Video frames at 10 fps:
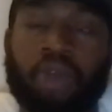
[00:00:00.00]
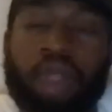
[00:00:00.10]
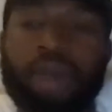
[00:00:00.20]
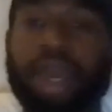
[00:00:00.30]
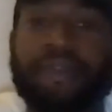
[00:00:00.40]
they
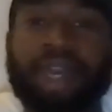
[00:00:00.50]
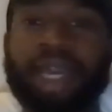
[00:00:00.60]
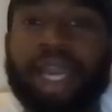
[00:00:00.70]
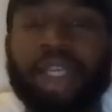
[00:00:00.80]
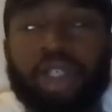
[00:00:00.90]
would have a
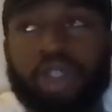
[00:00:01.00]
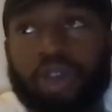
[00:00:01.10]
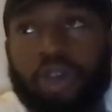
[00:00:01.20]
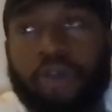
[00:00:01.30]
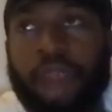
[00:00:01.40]
collection.
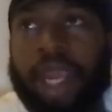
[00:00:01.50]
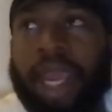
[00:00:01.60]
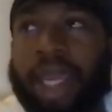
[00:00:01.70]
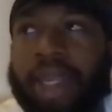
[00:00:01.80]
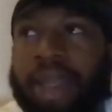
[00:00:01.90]
So Frank
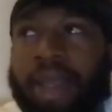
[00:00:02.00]
had